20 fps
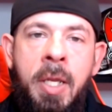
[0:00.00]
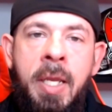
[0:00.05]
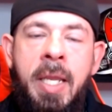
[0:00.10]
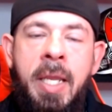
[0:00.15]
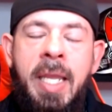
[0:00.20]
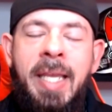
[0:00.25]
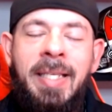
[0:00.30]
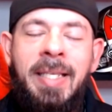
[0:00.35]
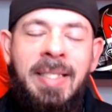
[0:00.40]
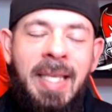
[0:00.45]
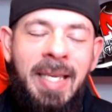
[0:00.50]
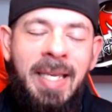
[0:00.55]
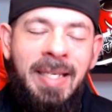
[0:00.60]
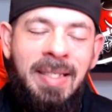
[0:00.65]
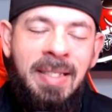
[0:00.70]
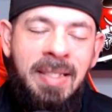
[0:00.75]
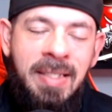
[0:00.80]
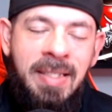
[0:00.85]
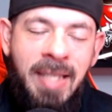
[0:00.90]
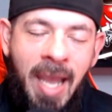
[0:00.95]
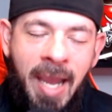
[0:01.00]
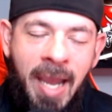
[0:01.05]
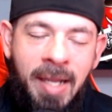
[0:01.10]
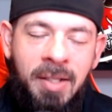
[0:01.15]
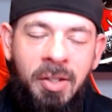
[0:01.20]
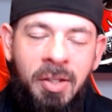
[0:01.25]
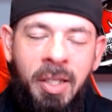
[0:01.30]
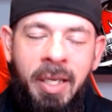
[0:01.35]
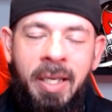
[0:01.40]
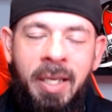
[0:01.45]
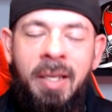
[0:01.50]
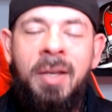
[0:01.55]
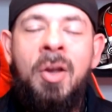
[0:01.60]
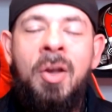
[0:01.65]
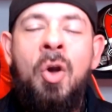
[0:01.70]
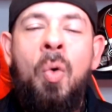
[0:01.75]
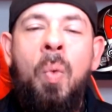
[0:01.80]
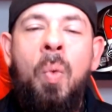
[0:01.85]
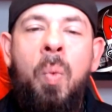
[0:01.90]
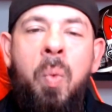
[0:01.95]
is exactly
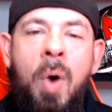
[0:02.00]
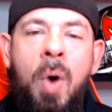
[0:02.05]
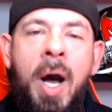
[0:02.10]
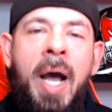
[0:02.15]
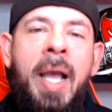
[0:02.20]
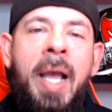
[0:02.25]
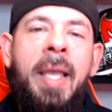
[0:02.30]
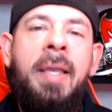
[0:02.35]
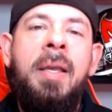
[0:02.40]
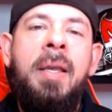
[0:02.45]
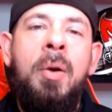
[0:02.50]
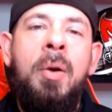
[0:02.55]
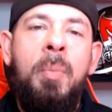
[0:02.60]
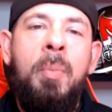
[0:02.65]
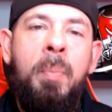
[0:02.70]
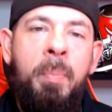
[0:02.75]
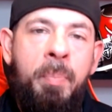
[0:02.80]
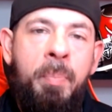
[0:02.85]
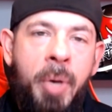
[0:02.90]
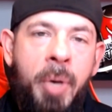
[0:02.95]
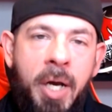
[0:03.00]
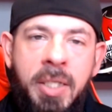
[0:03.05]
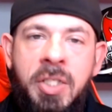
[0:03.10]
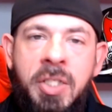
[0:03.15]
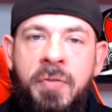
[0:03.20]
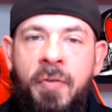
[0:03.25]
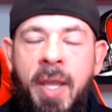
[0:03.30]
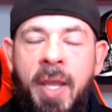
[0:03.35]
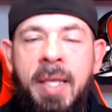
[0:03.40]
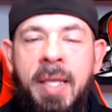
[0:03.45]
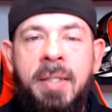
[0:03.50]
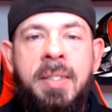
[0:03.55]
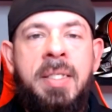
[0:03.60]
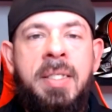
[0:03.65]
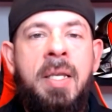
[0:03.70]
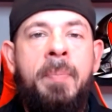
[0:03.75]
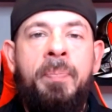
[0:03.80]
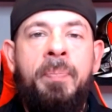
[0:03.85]
why Bucs fans,